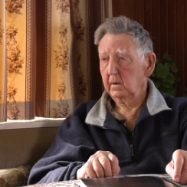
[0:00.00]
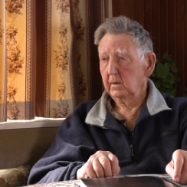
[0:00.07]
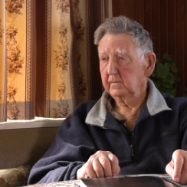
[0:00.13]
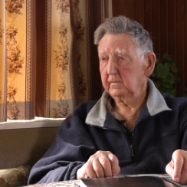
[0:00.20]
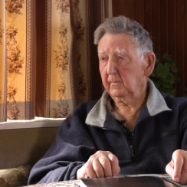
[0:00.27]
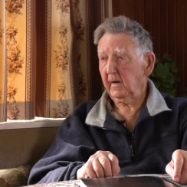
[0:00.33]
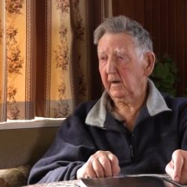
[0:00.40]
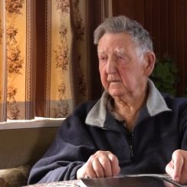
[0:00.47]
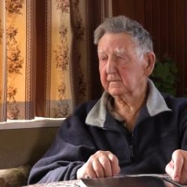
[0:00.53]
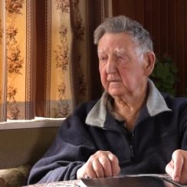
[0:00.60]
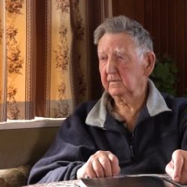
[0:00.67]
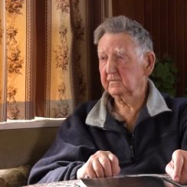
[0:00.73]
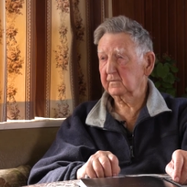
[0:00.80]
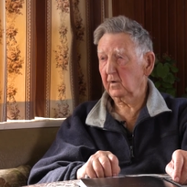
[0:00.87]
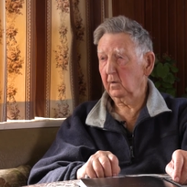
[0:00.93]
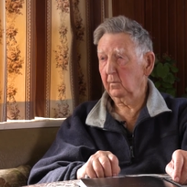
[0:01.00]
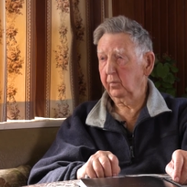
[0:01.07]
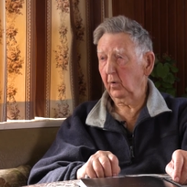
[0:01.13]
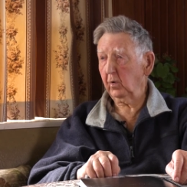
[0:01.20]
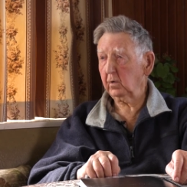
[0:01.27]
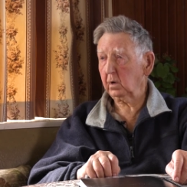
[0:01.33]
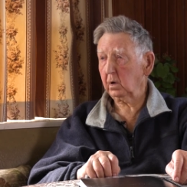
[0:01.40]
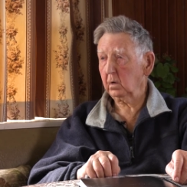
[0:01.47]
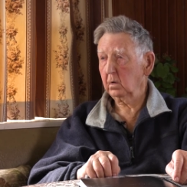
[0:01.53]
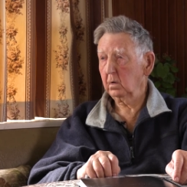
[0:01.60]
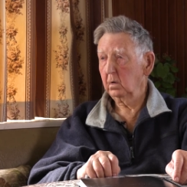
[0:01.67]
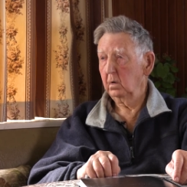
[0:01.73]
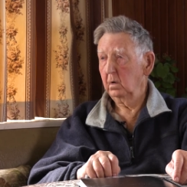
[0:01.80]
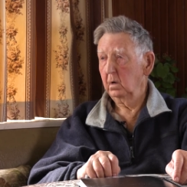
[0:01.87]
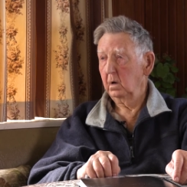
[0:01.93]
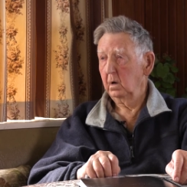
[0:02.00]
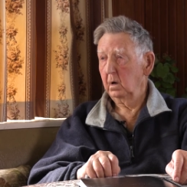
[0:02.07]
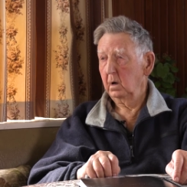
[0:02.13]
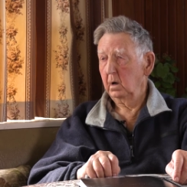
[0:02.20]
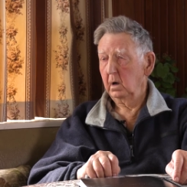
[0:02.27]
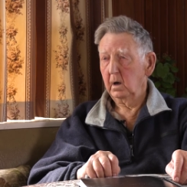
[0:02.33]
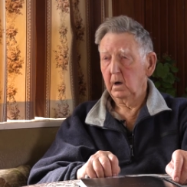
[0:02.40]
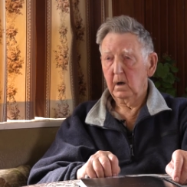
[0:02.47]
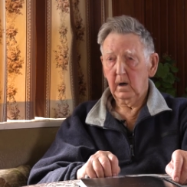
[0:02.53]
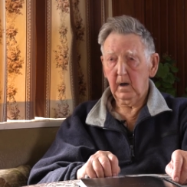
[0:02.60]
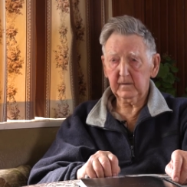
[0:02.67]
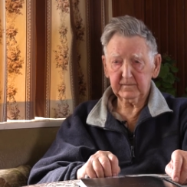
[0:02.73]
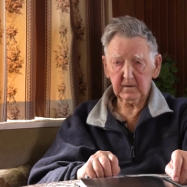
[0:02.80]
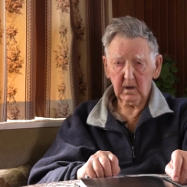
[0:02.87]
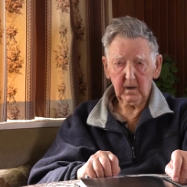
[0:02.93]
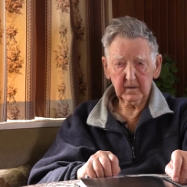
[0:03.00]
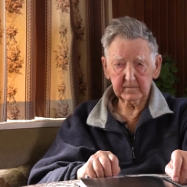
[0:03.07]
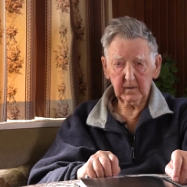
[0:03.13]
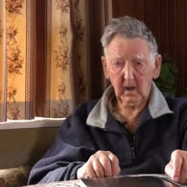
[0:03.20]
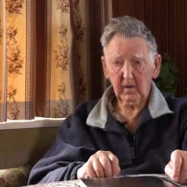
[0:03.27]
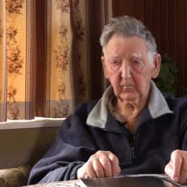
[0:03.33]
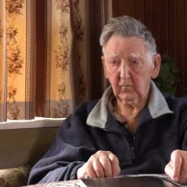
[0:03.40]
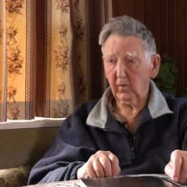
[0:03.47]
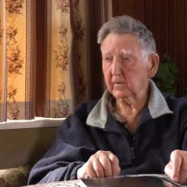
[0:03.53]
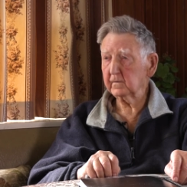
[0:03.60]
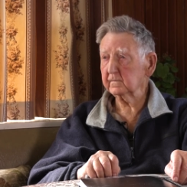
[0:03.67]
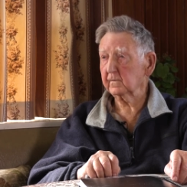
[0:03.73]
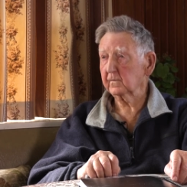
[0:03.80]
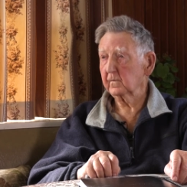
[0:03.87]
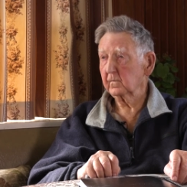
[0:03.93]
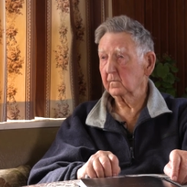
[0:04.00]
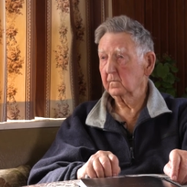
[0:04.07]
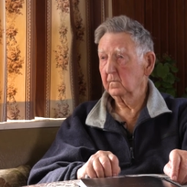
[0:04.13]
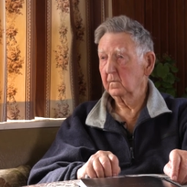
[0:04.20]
To make it into a book. I said, I don't want to.